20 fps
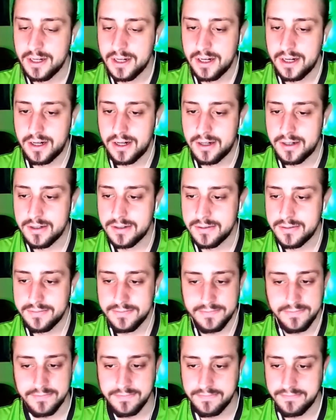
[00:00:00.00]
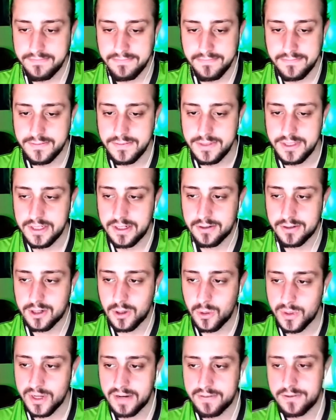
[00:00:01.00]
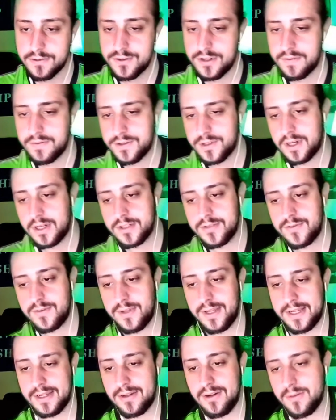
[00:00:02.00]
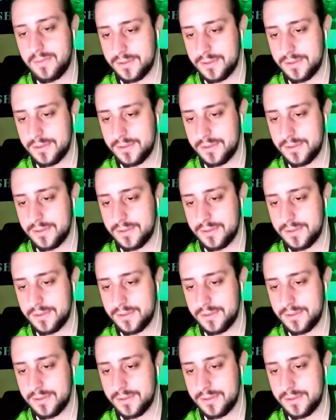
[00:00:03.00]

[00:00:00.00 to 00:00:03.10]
going after Jeff Johns for like